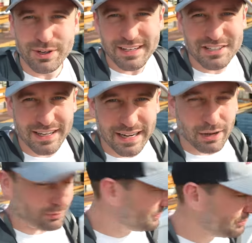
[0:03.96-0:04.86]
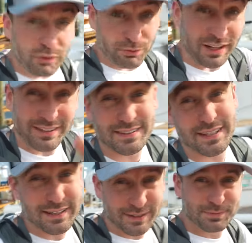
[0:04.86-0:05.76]
we're gonna check it out. But first,
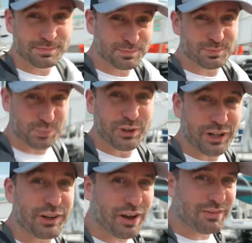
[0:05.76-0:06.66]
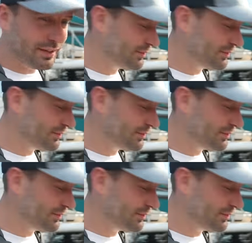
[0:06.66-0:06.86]
we're gonna go diving.